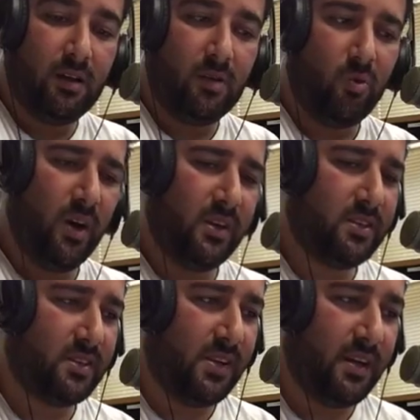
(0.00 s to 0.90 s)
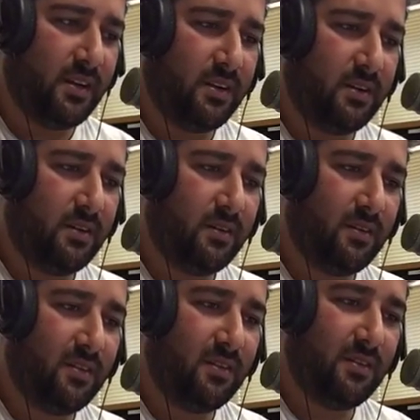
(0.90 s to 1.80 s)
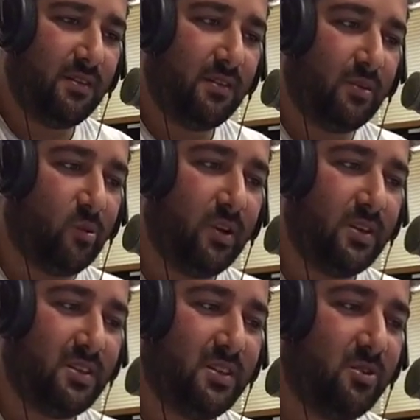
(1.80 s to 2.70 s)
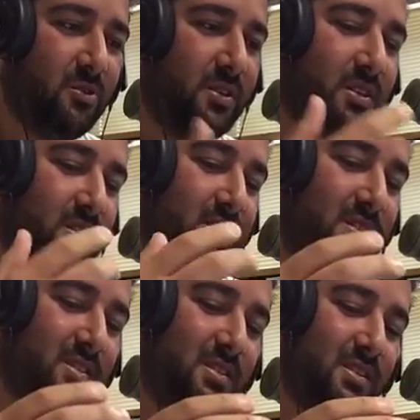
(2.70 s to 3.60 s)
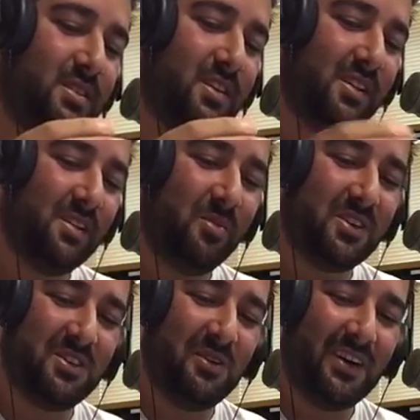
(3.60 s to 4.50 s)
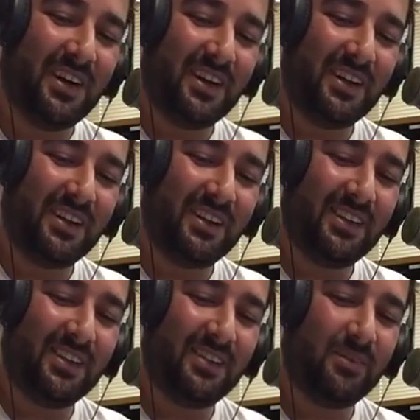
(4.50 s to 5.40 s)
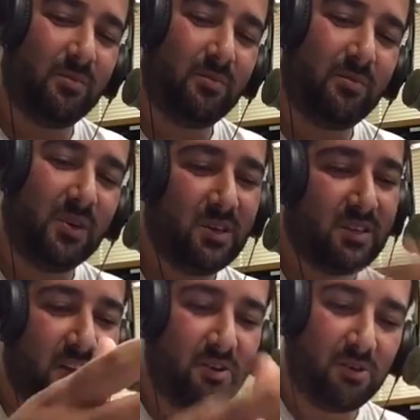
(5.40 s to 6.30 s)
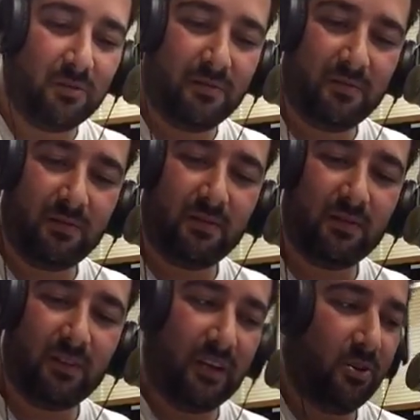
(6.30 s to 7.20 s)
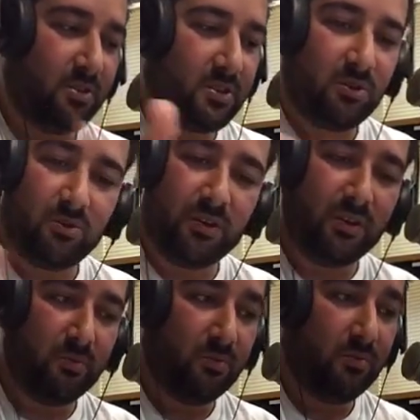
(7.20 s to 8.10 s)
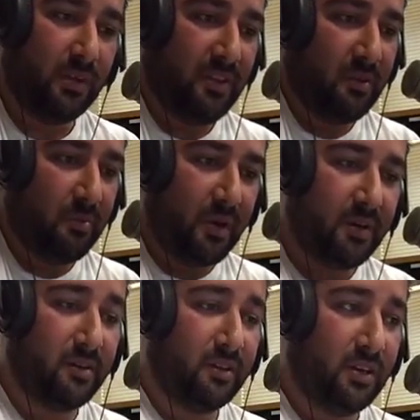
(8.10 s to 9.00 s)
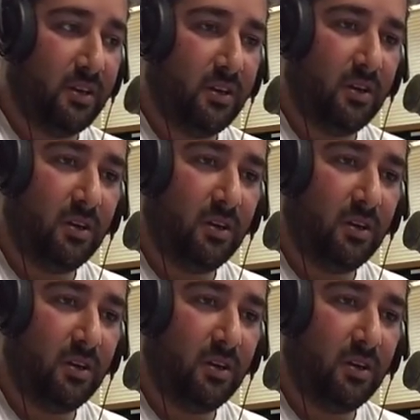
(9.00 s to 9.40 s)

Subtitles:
Why is that? Why is it only Yathi Barzawa? Because they know it's the only independently